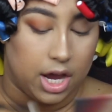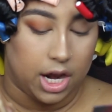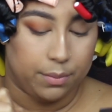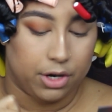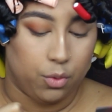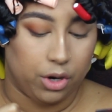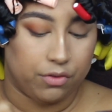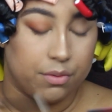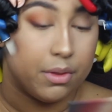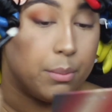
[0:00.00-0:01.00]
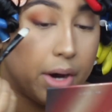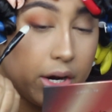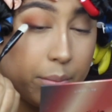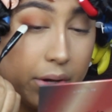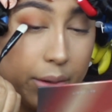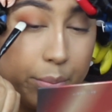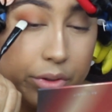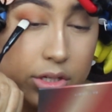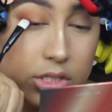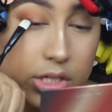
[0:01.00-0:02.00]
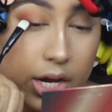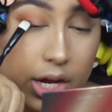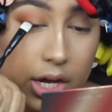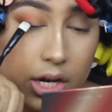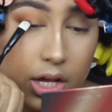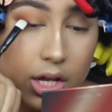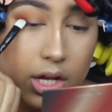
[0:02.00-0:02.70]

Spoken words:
And I'm going to work from the bottom up with the shade